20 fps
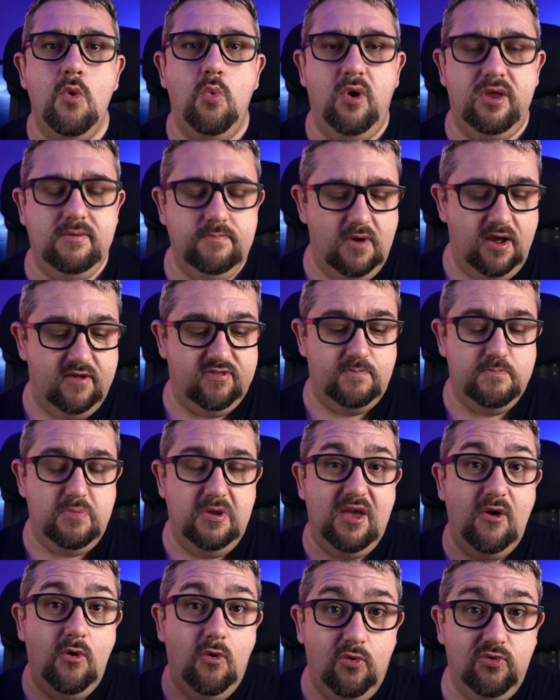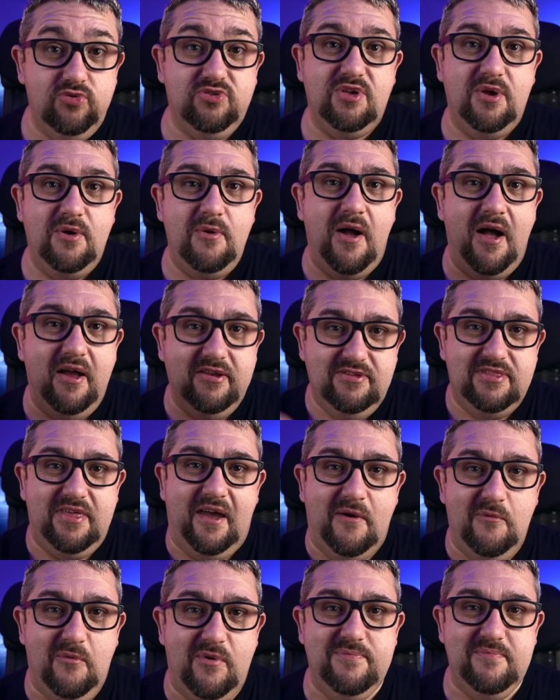wind muff, but it also, under
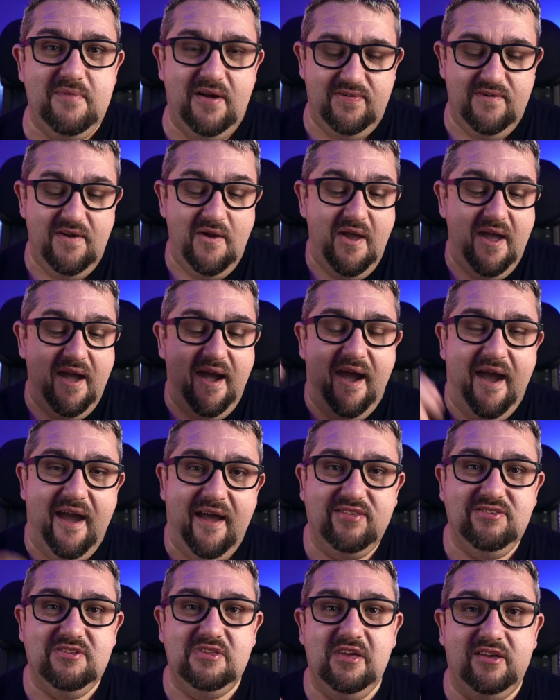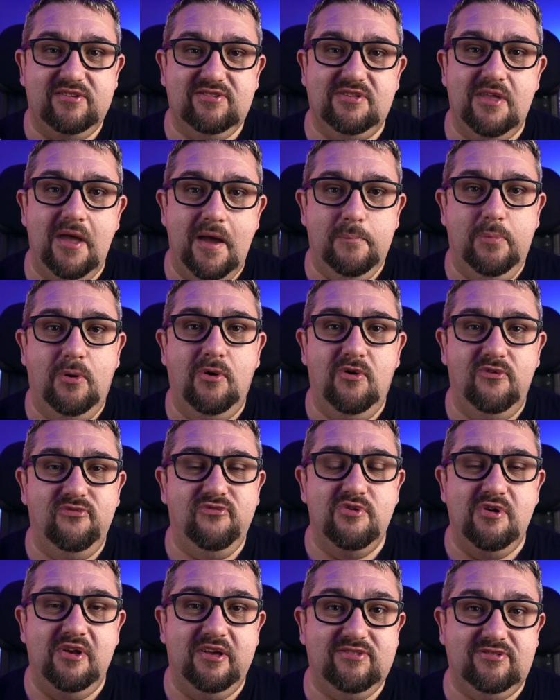that wind muff, has a port
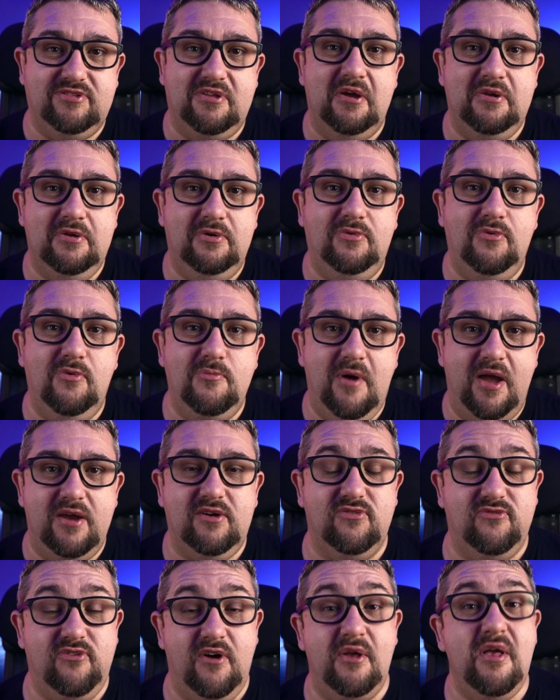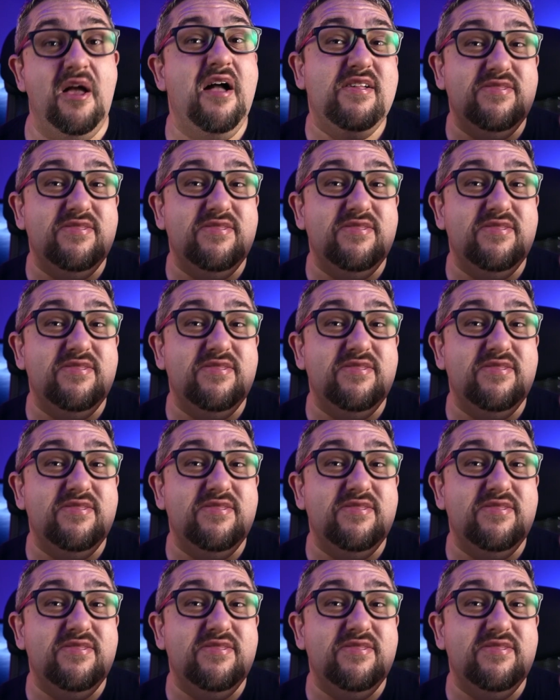for external microphone.